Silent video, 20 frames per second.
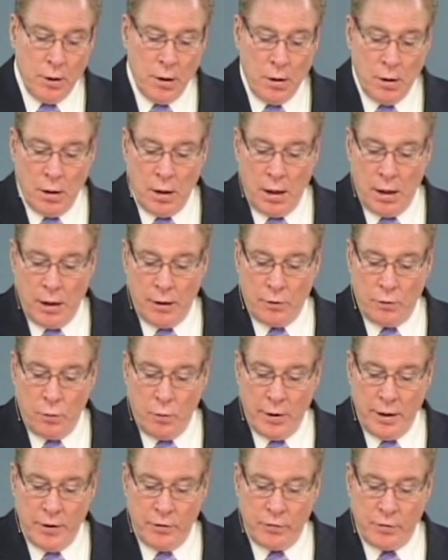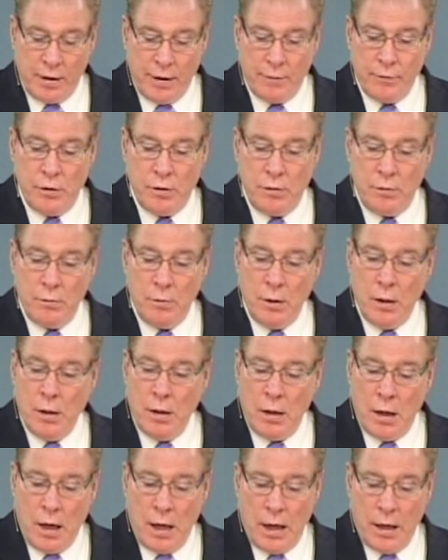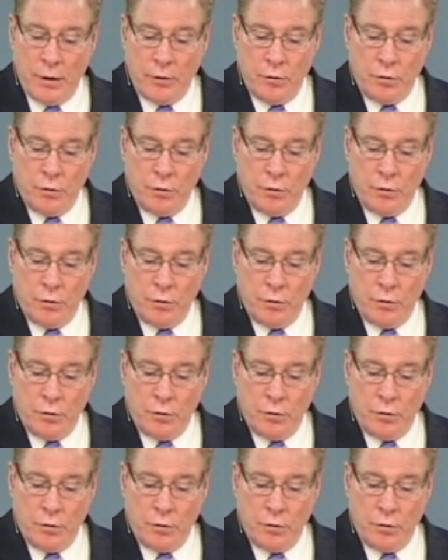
uh, twenty-seven, uh,